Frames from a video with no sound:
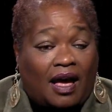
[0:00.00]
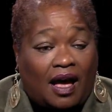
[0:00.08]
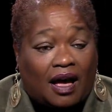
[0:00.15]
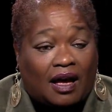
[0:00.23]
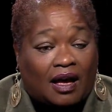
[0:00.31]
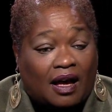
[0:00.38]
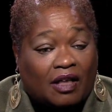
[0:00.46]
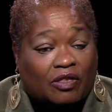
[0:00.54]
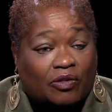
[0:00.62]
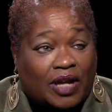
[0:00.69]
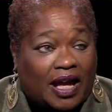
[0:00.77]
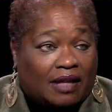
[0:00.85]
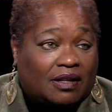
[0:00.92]

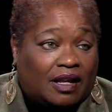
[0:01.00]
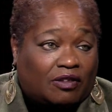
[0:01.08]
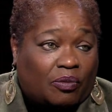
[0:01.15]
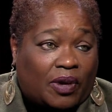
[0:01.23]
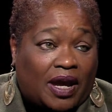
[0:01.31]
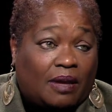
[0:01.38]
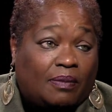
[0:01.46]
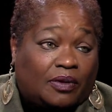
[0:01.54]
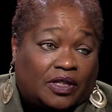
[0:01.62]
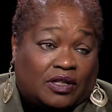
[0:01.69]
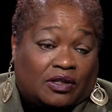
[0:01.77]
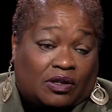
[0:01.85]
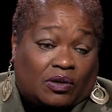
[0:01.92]
other candidates were able
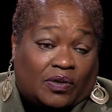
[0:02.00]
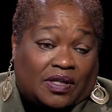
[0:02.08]
to do.